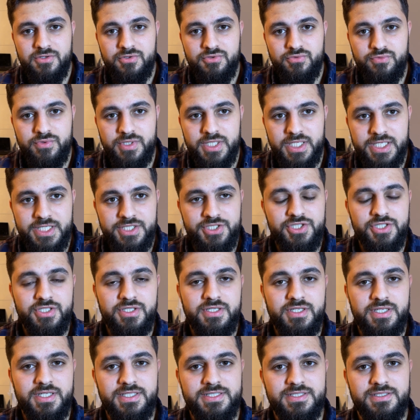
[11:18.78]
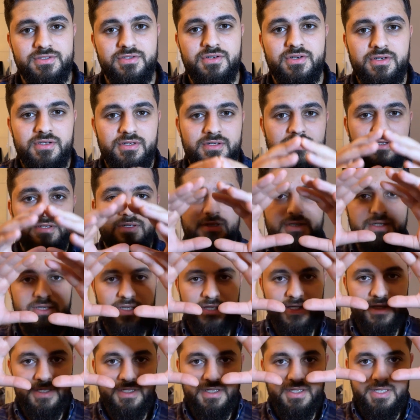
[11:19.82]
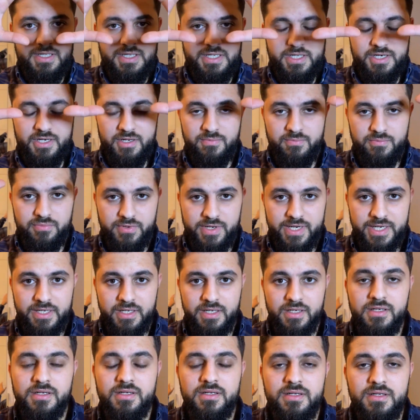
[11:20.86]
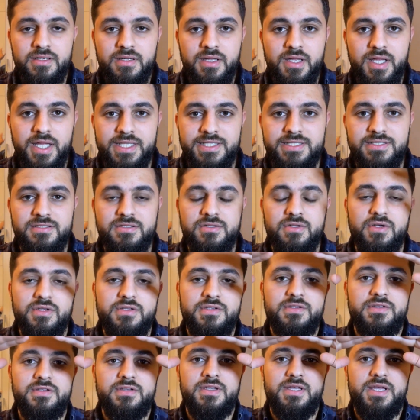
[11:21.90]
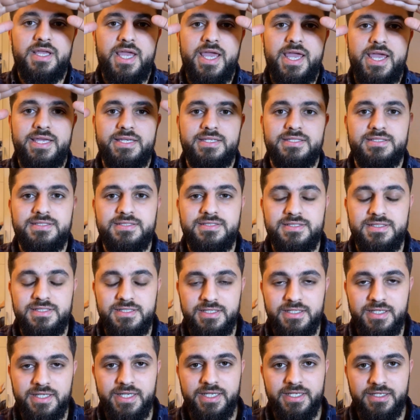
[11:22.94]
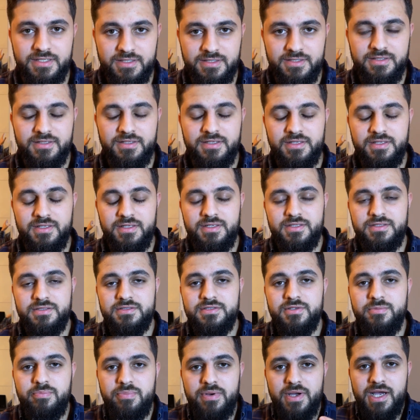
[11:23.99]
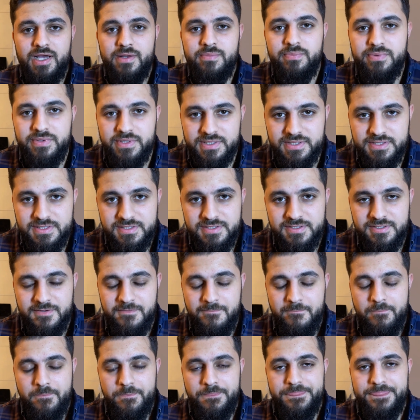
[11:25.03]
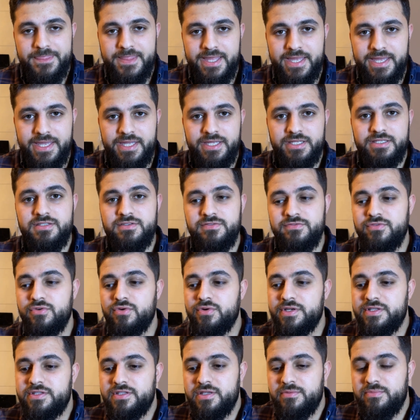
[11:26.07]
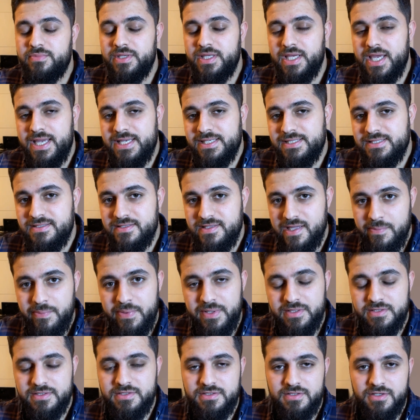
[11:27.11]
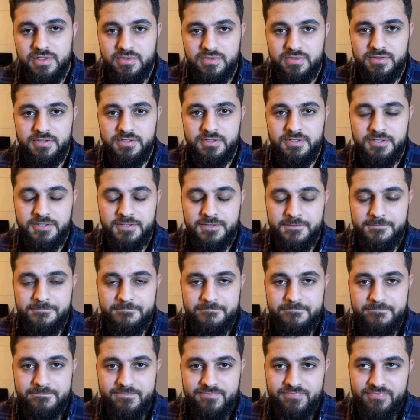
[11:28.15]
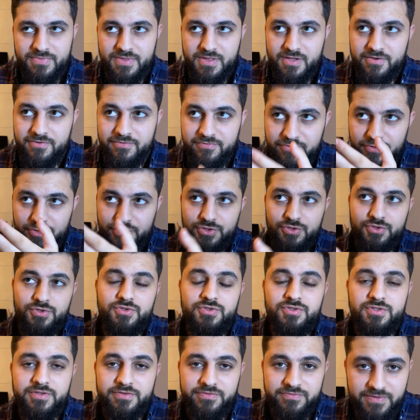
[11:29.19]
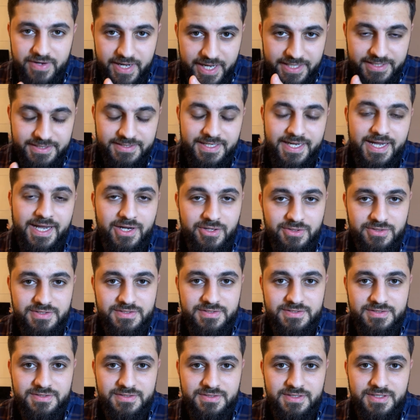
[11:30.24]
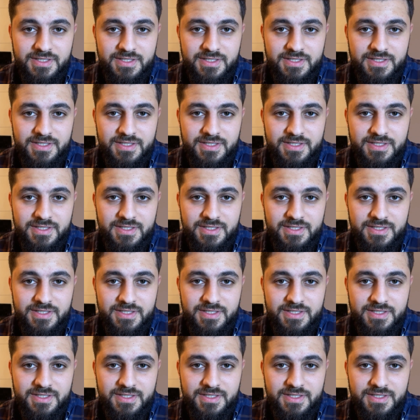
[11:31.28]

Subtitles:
Religion is not an umbrella. It's not a ceiling. The purpose is for it to be a stepping stone for you to find out.